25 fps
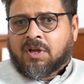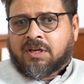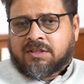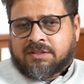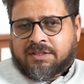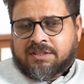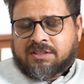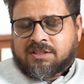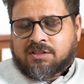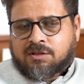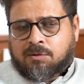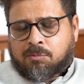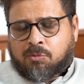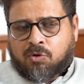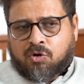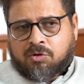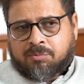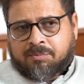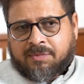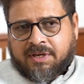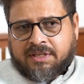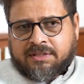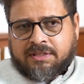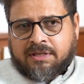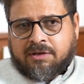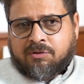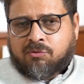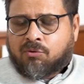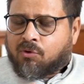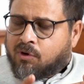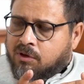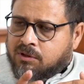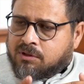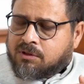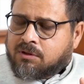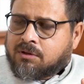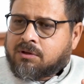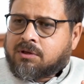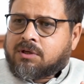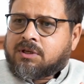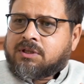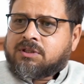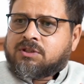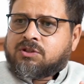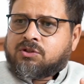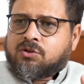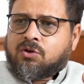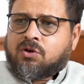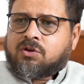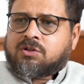This is about Madhai. What
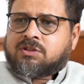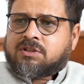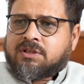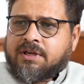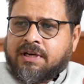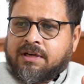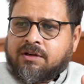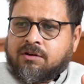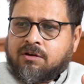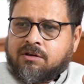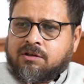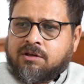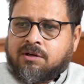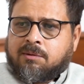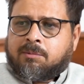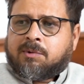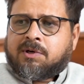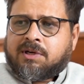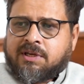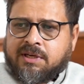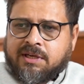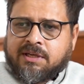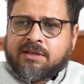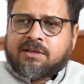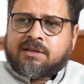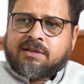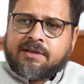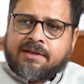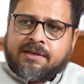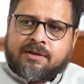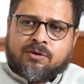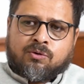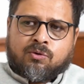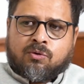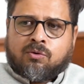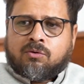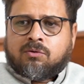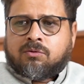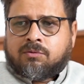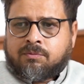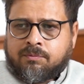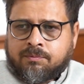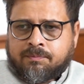is your stand on double tracking and coal?